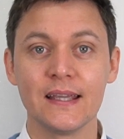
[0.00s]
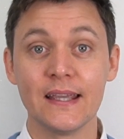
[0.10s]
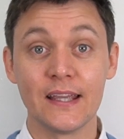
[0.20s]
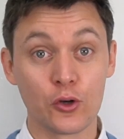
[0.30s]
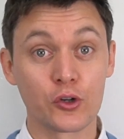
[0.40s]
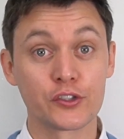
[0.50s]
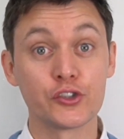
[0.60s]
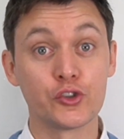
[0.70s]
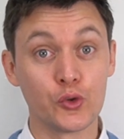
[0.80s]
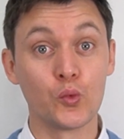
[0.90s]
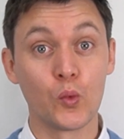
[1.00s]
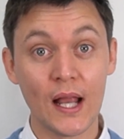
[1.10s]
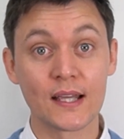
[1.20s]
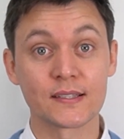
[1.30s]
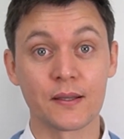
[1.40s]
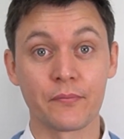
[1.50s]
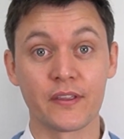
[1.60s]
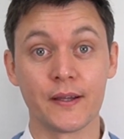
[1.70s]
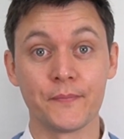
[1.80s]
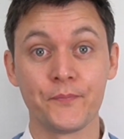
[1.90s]
in order to do well at
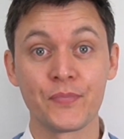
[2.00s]
something.